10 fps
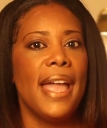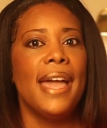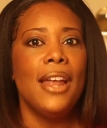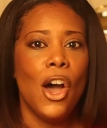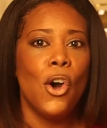
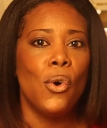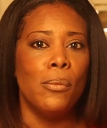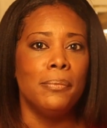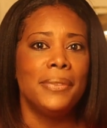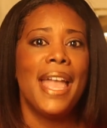and
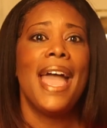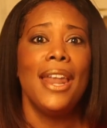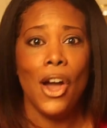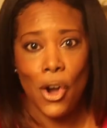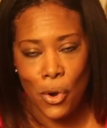home
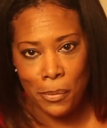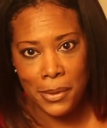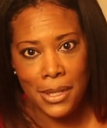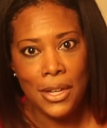at home